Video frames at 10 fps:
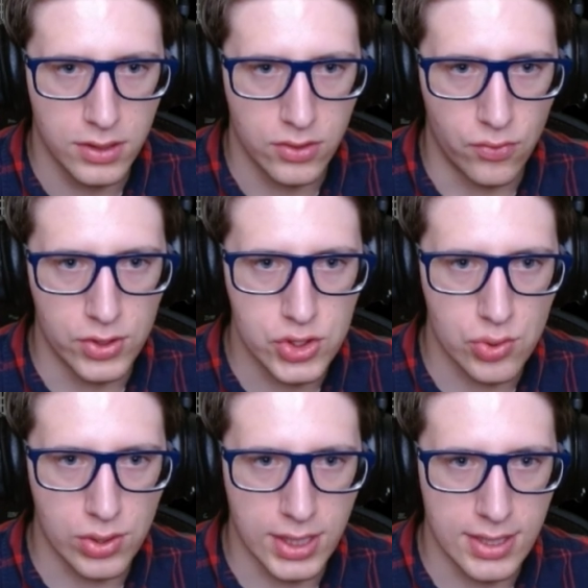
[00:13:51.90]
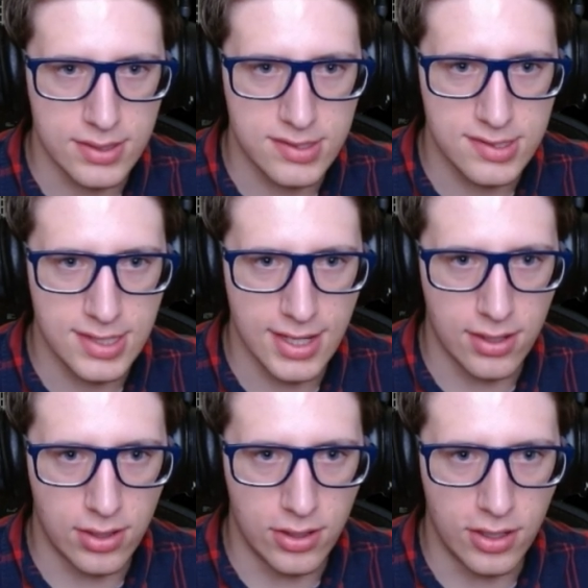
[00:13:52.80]
Which will get set
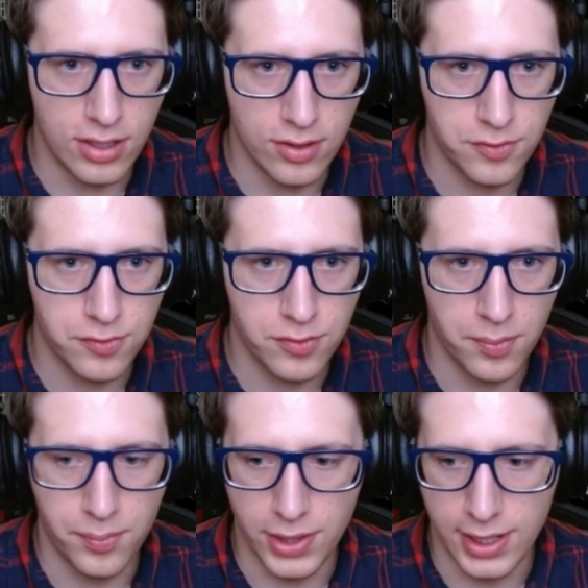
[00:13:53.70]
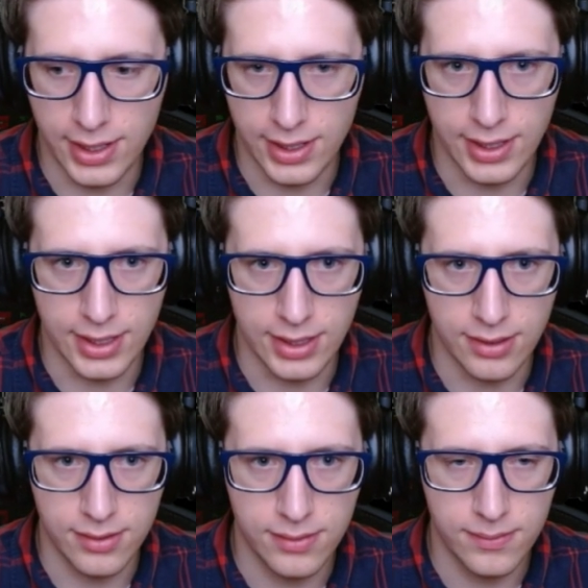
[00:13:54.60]
off by...
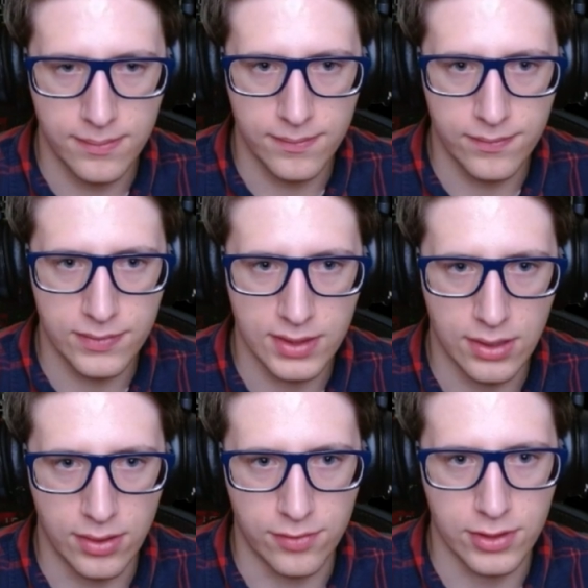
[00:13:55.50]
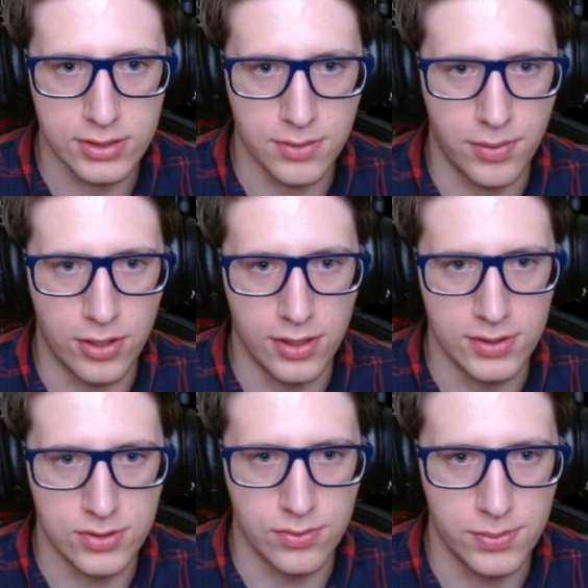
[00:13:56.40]
Oh, I forgot to
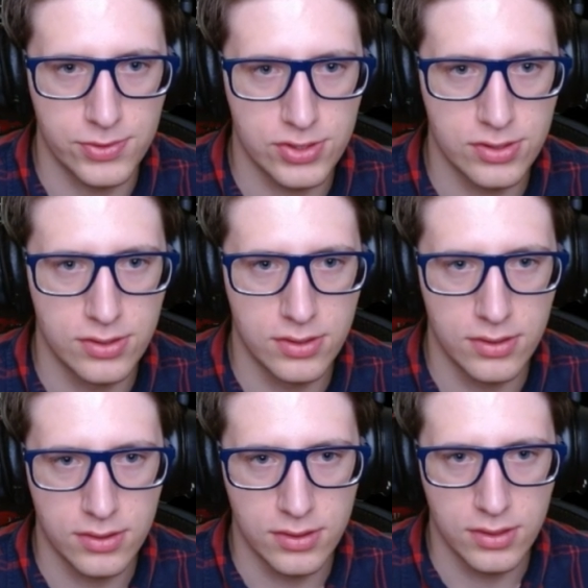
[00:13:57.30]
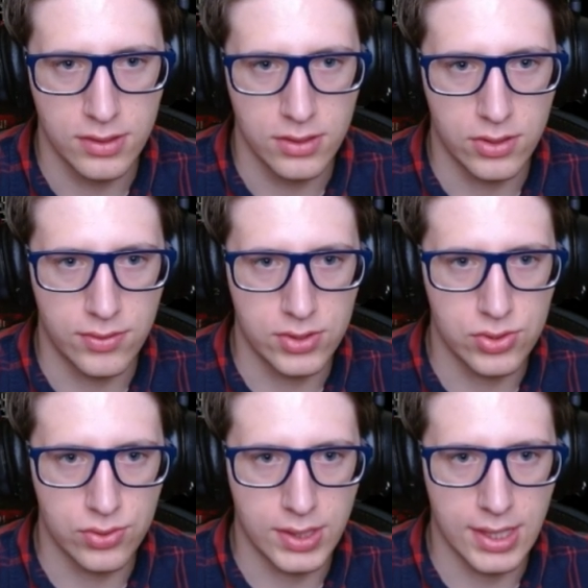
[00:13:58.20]
pause. Whoops which
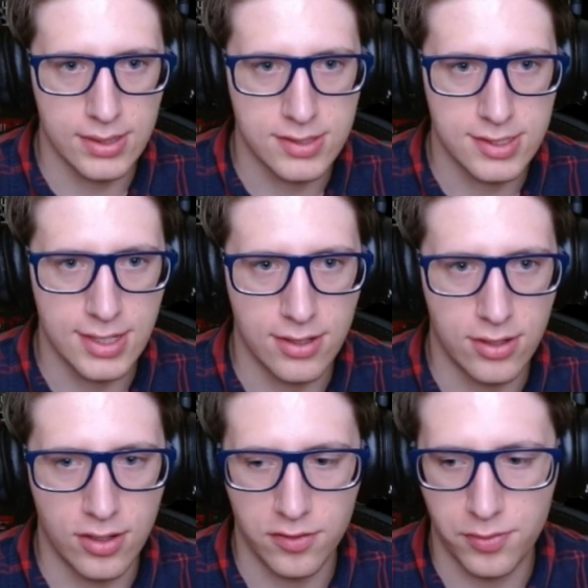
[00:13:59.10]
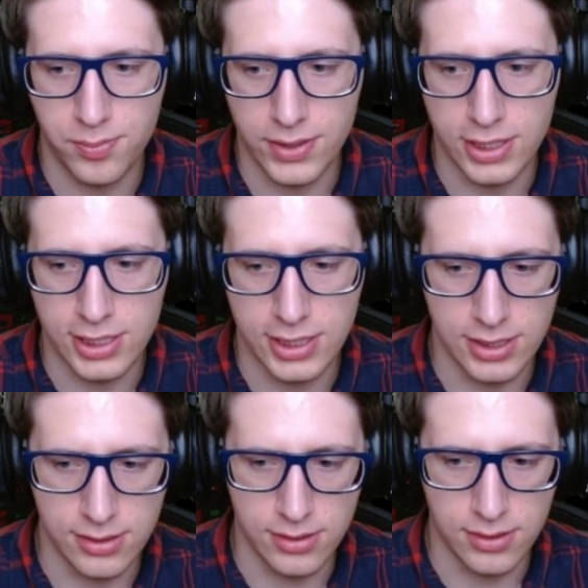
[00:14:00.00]
will get set off by